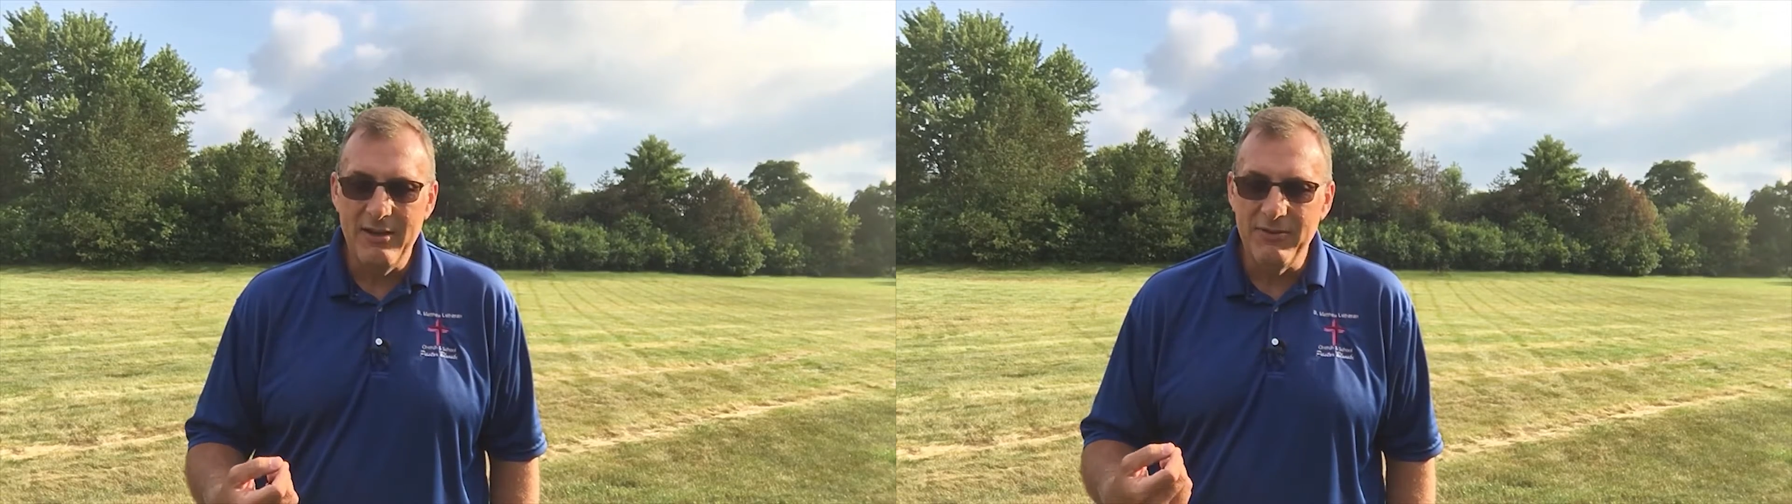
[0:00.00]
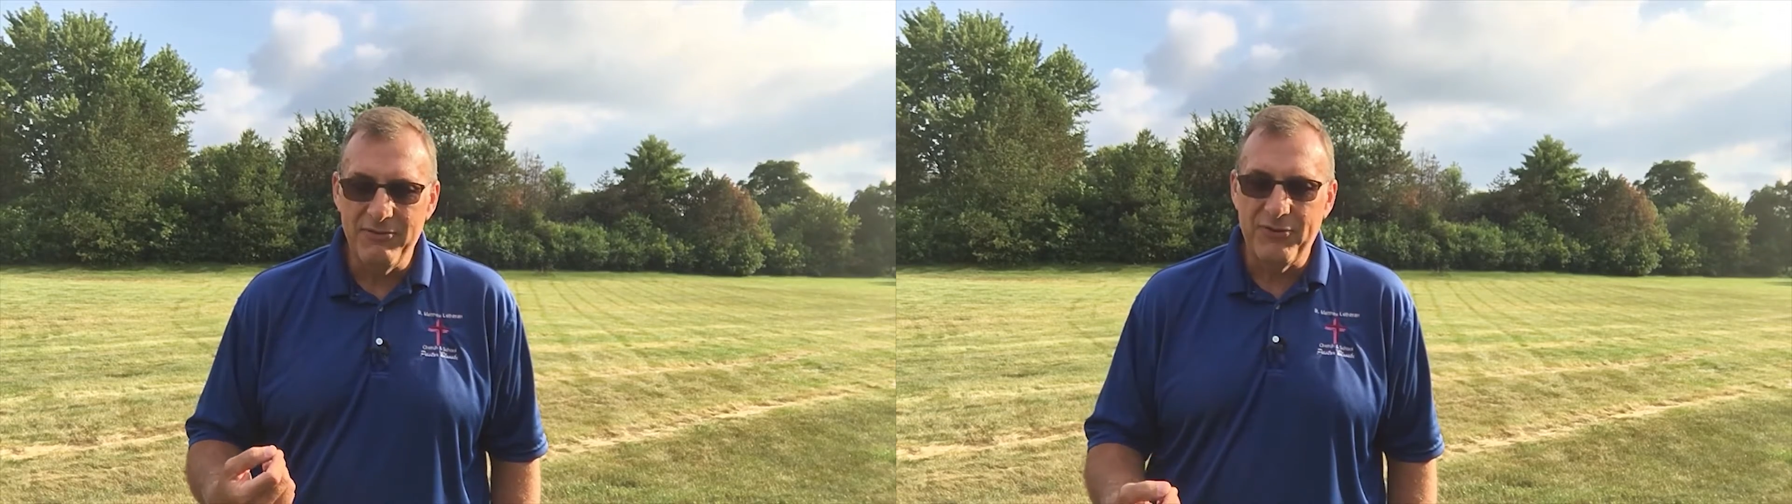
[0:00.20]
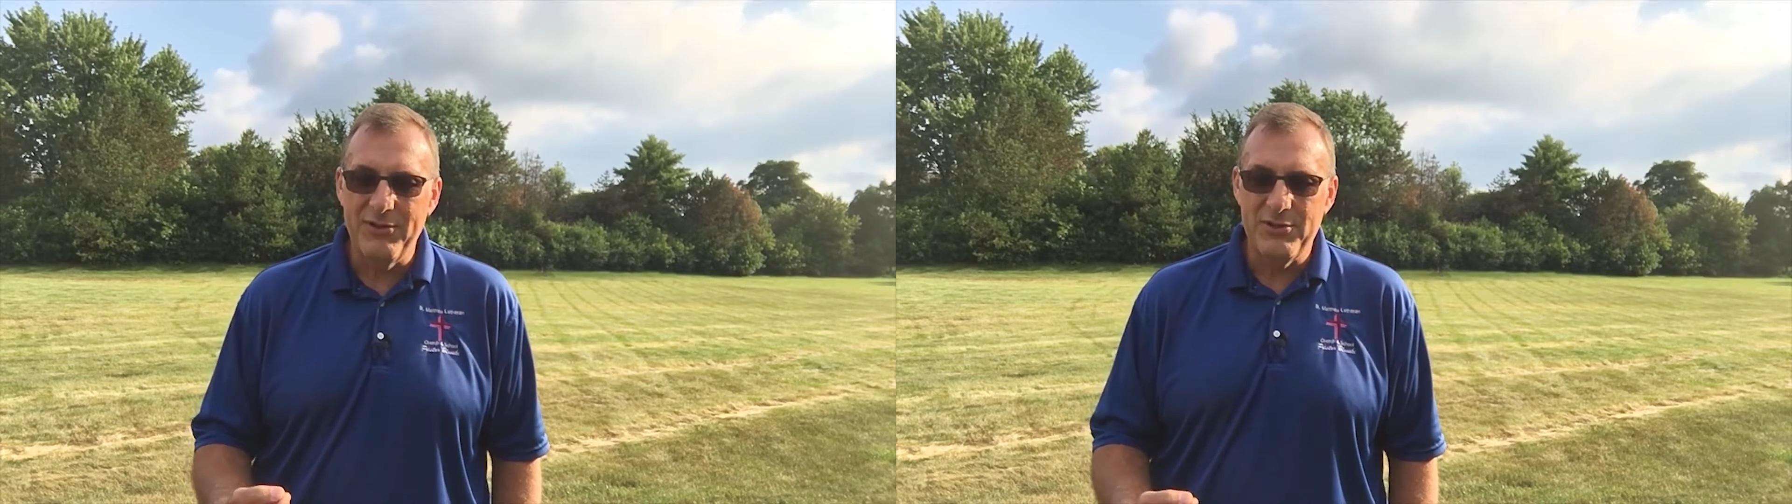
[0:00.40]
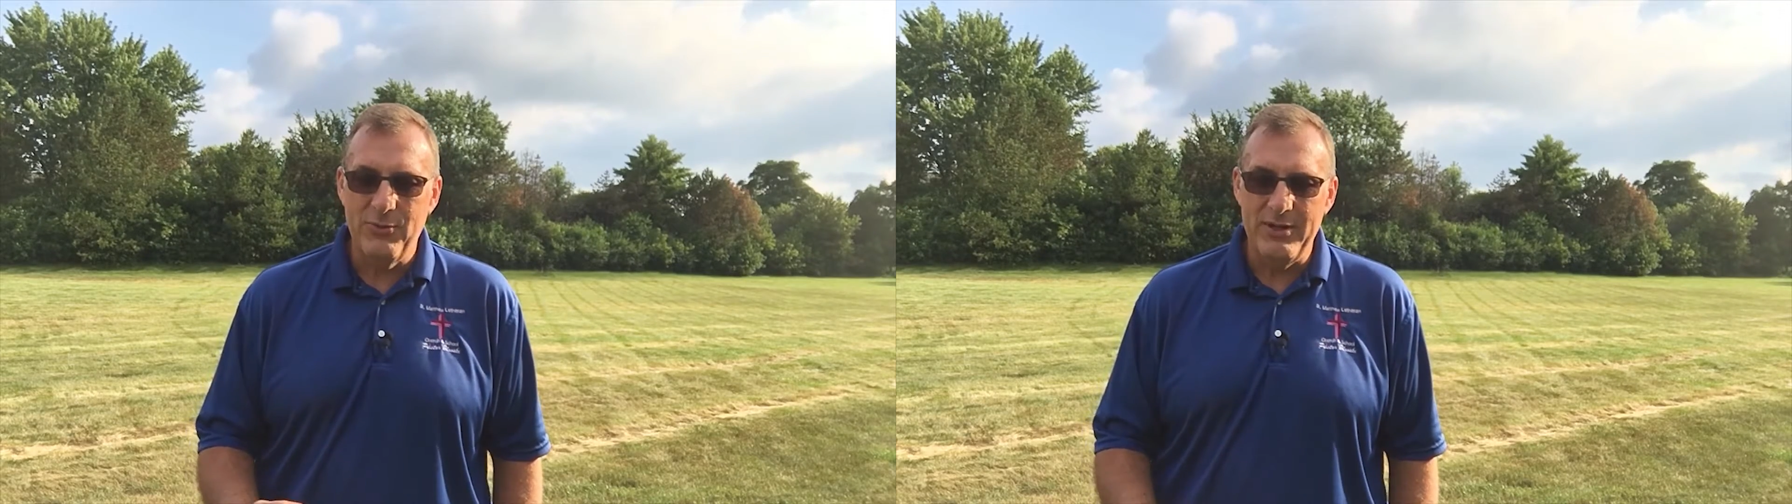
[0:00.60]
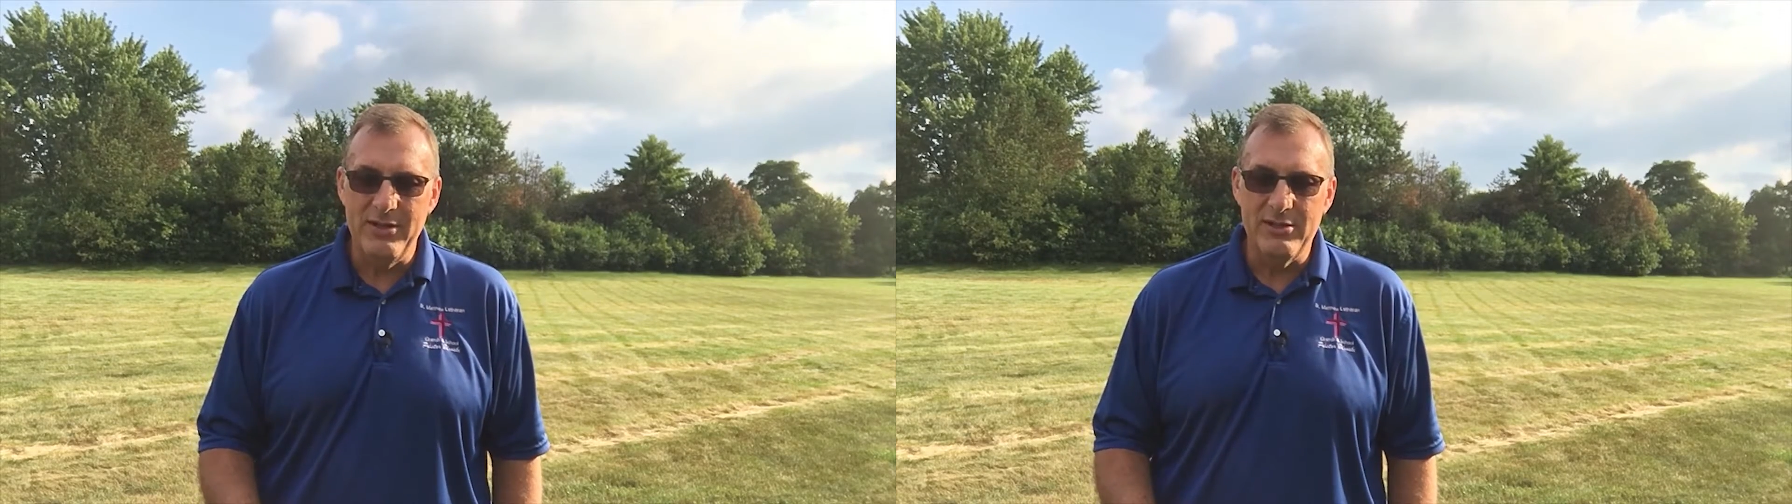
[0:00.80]
of the first
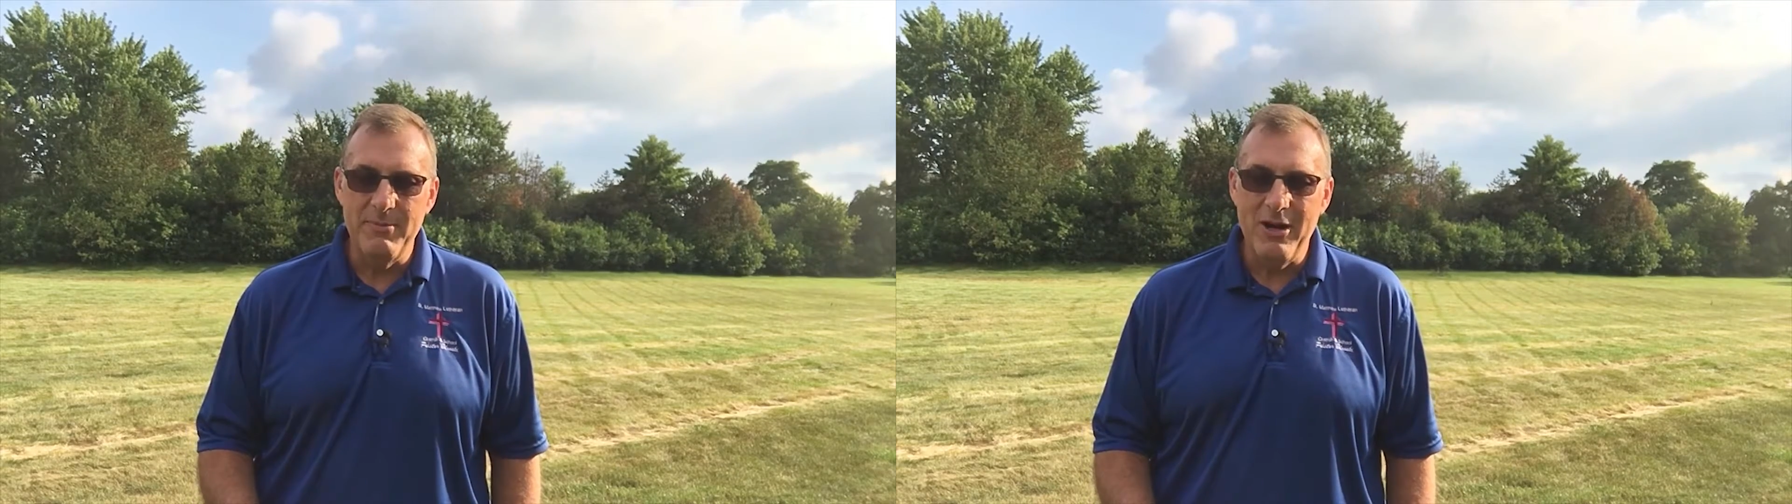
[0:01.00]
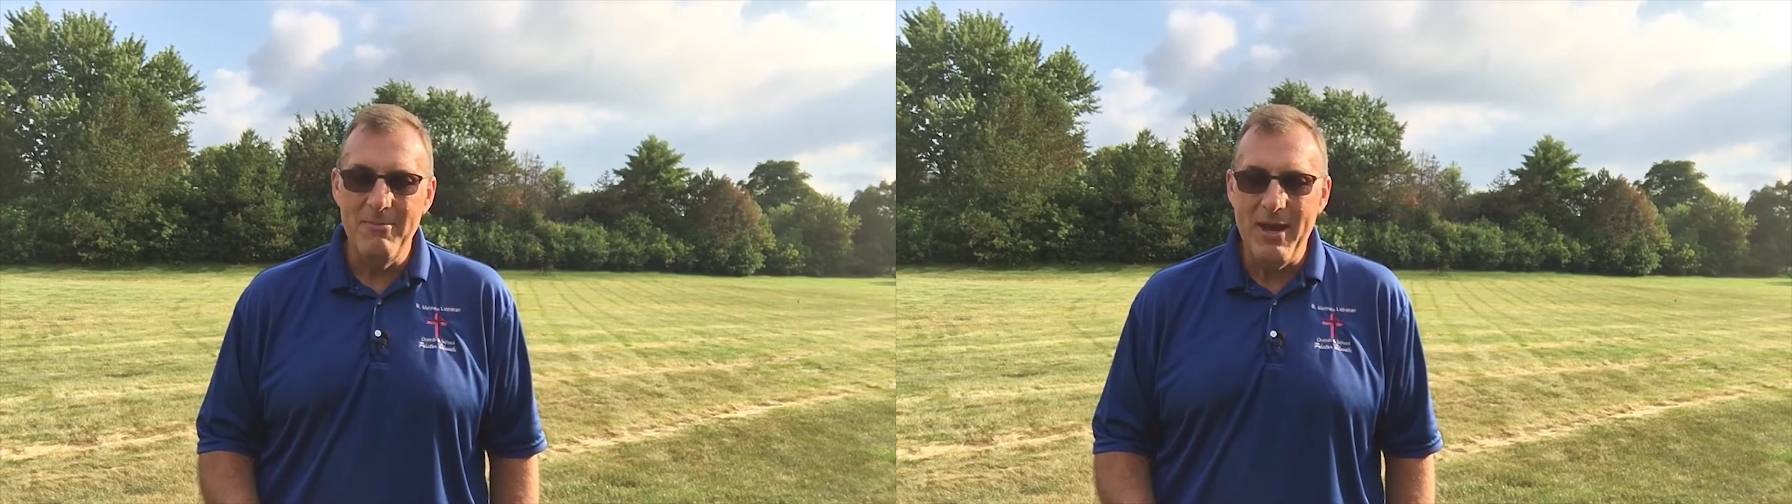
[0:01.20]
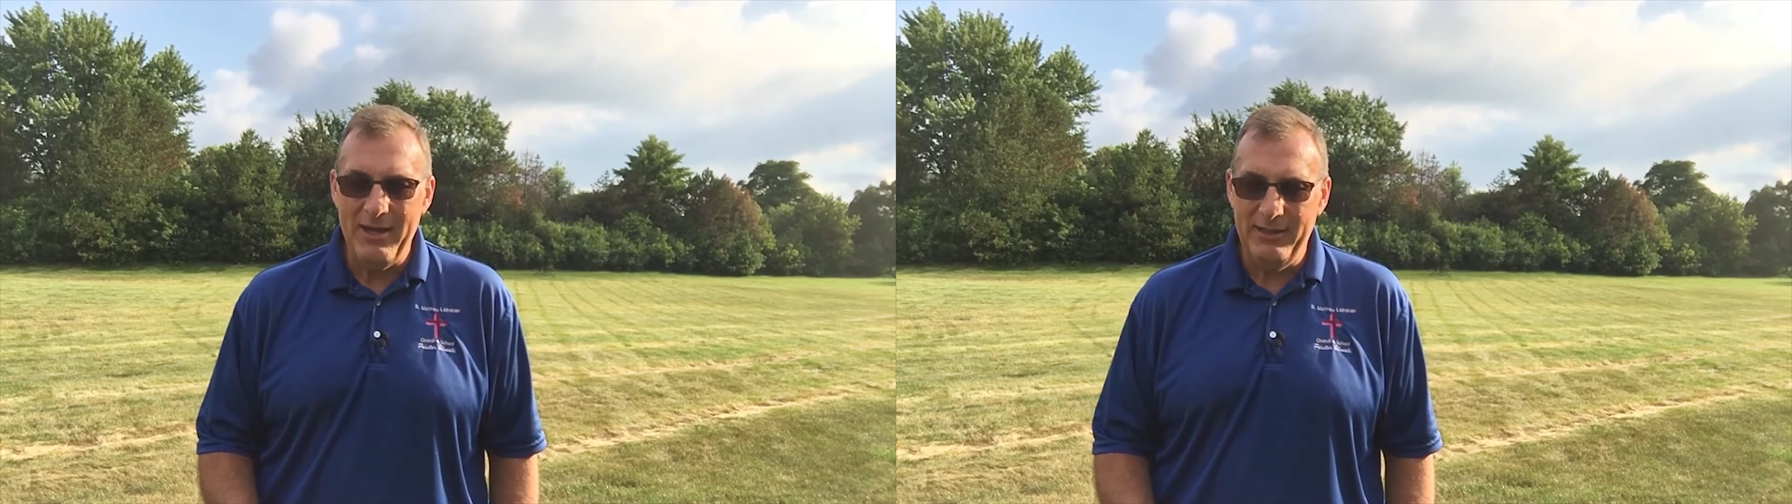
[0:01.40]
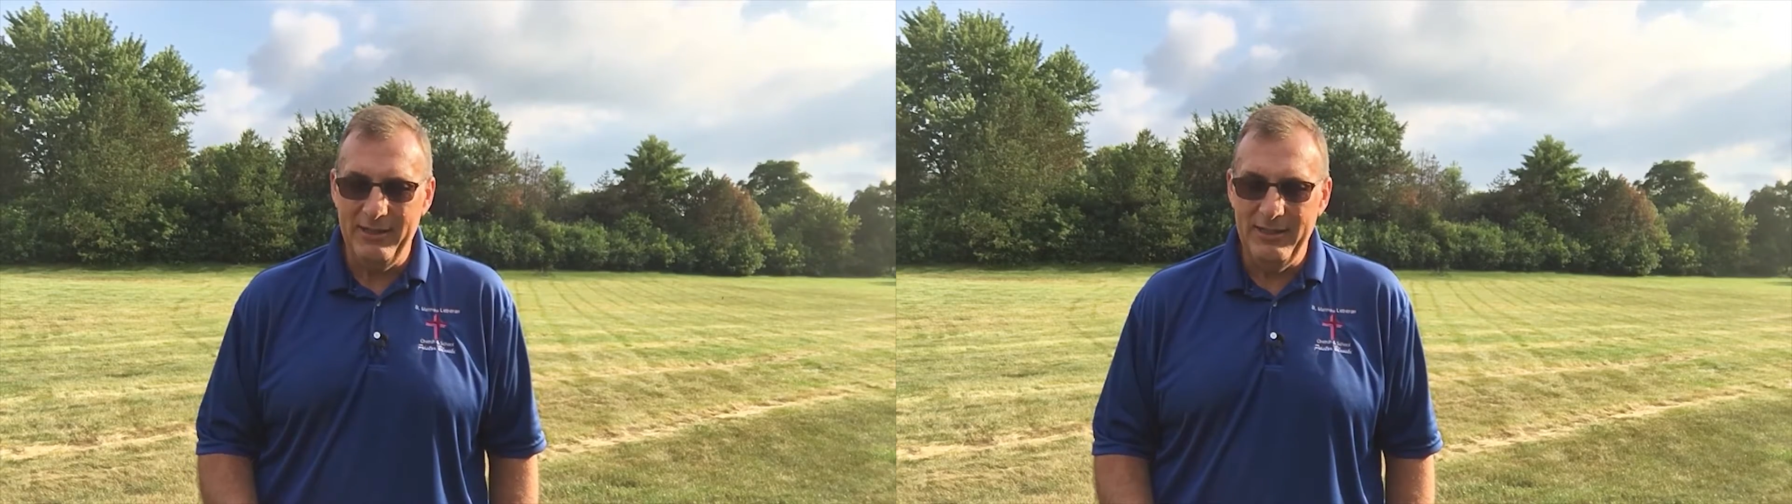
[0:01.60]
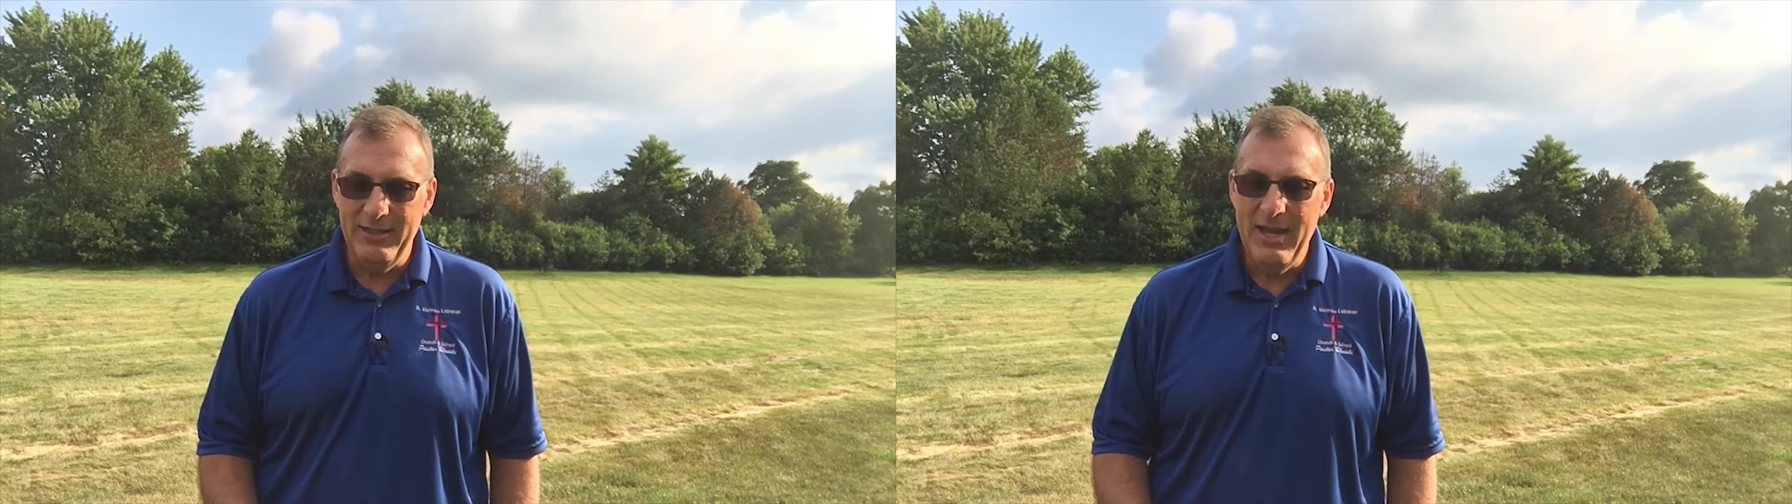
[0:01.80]
witness, Mary
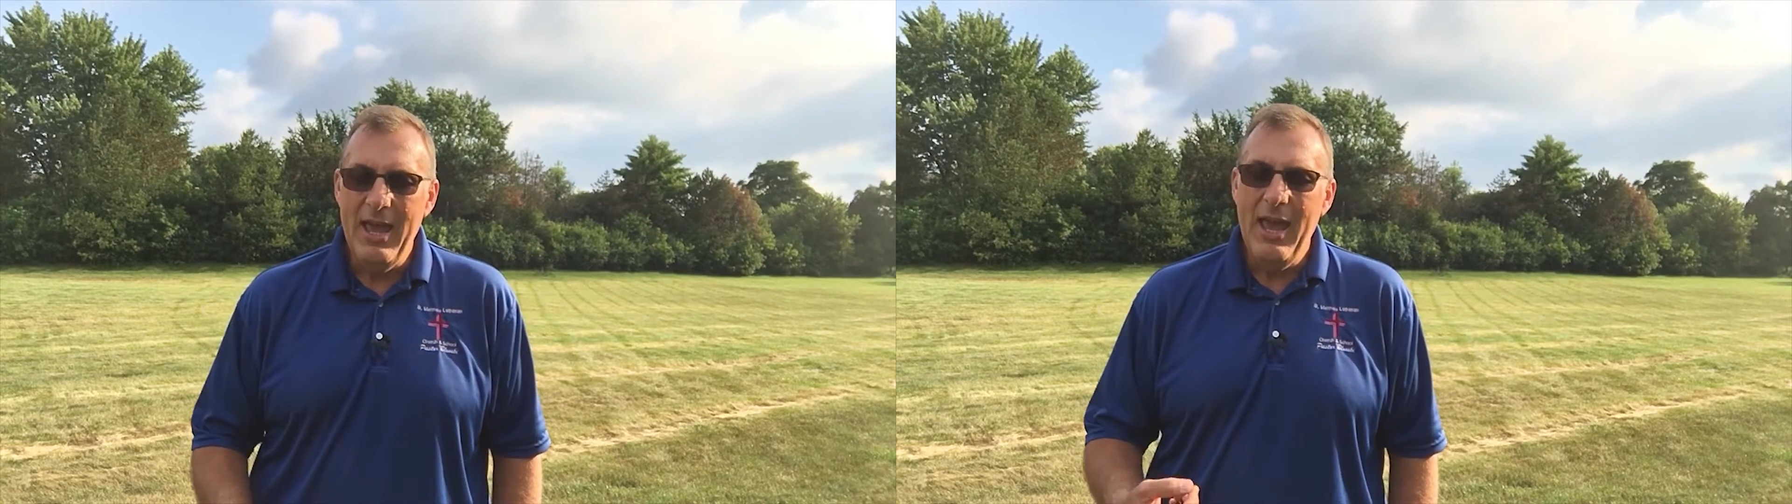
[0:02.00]
Magdalene,